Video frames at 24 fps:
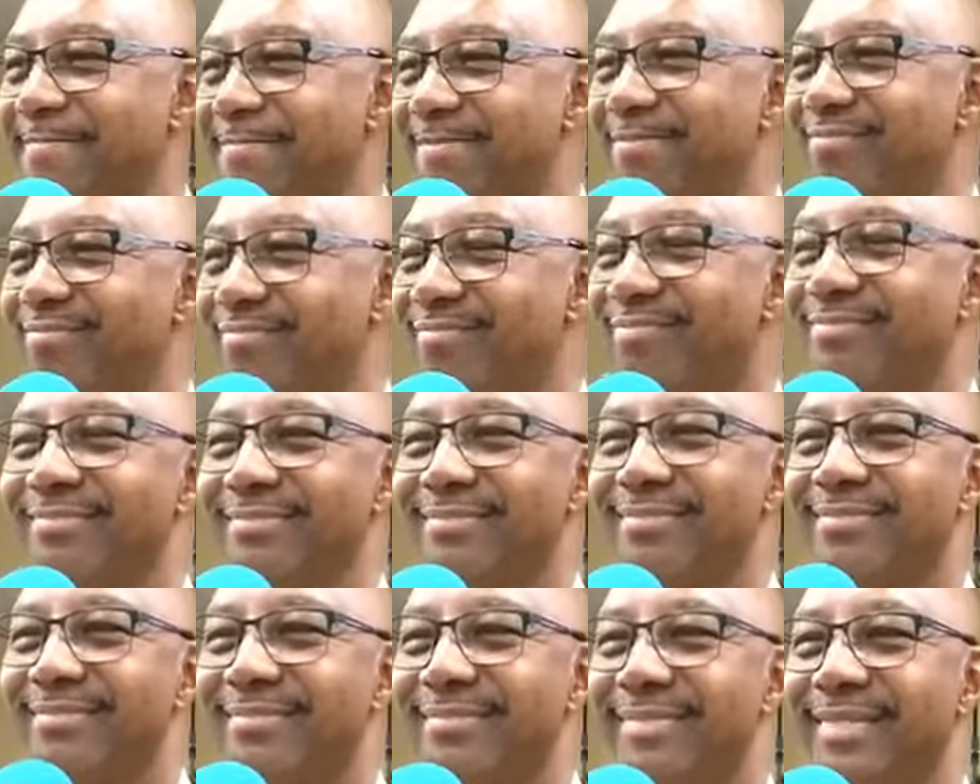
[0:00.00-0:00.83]
We'll
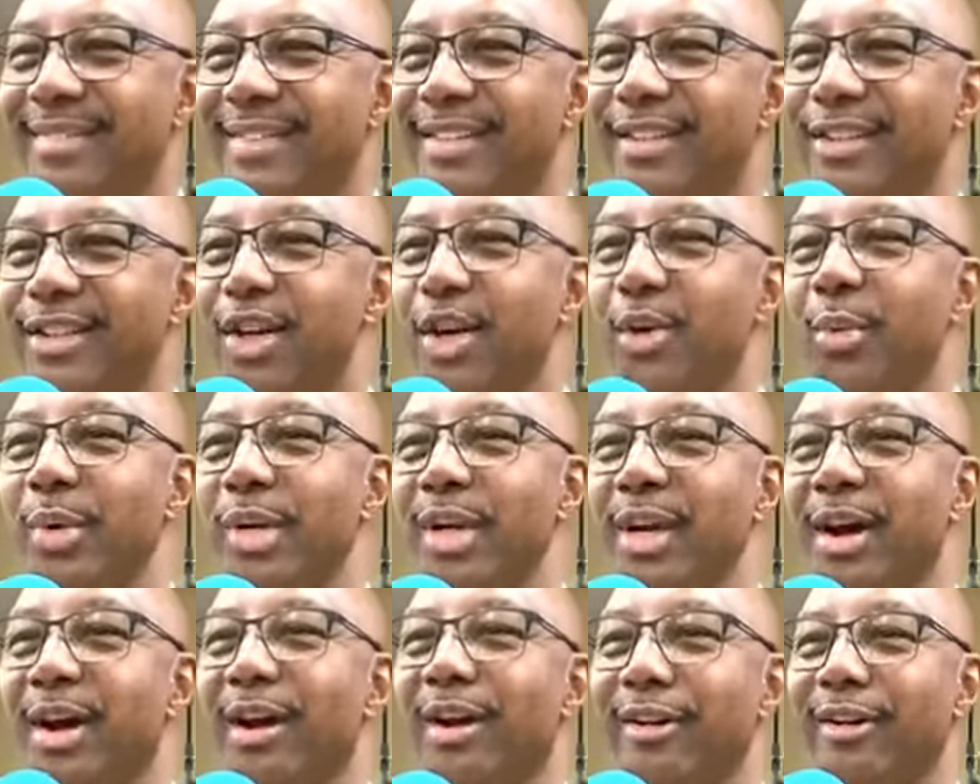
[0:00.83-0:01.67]
Don't
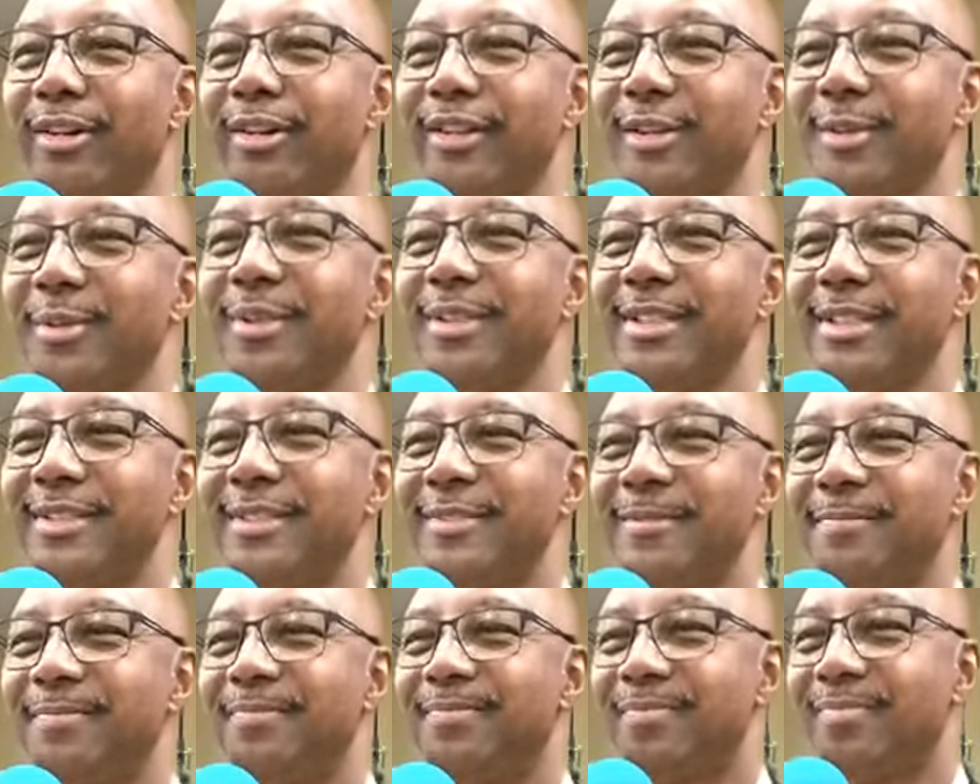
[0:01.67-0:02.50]
we all, though?
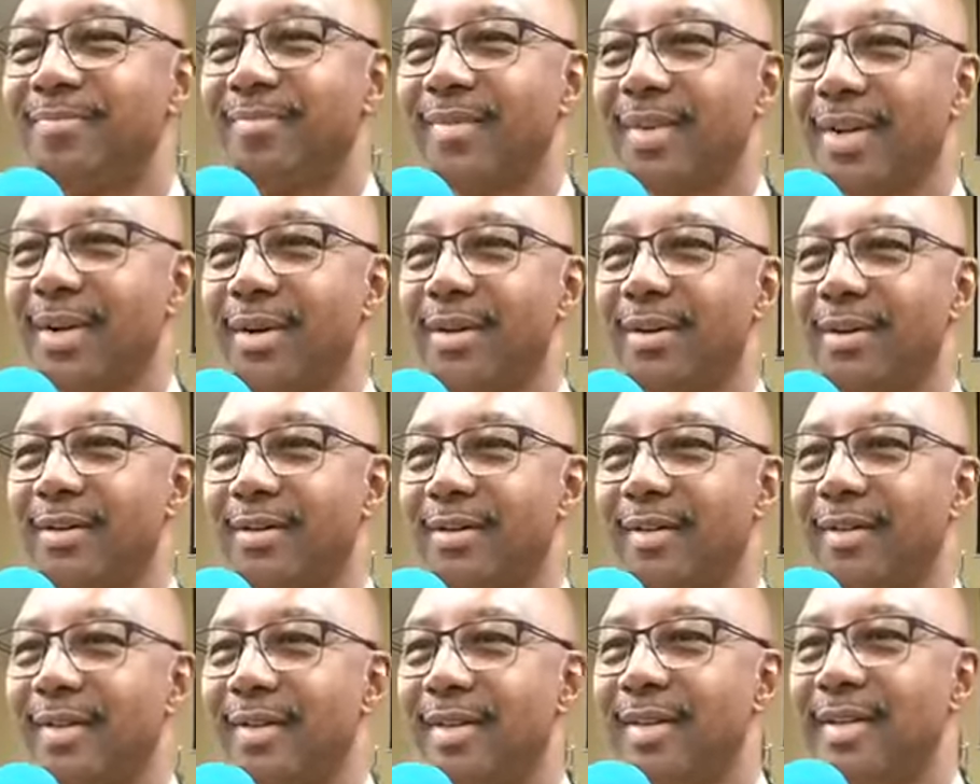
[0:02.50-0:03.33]
Yeah. We'll
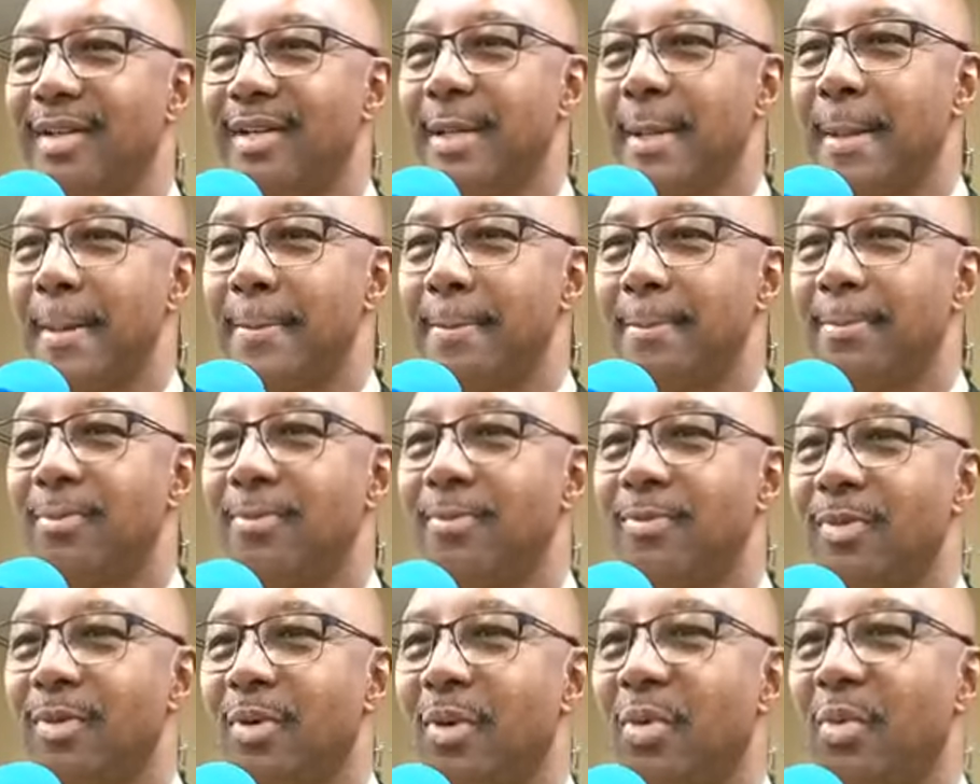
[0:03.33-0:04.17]
understand it all by
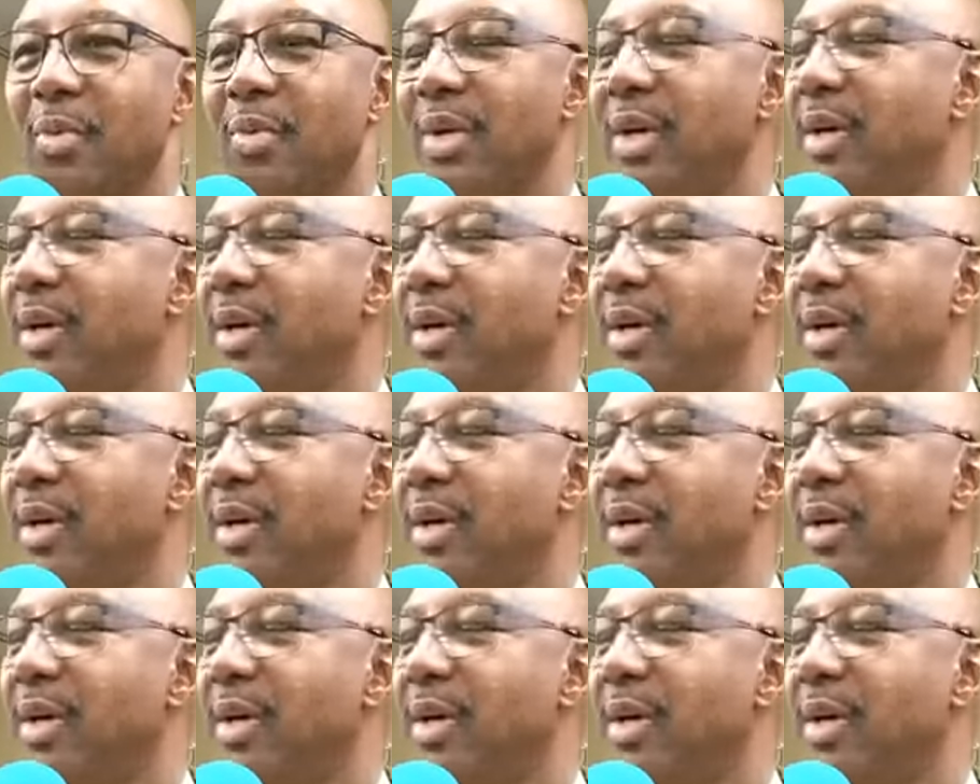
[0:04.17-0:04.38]
and by.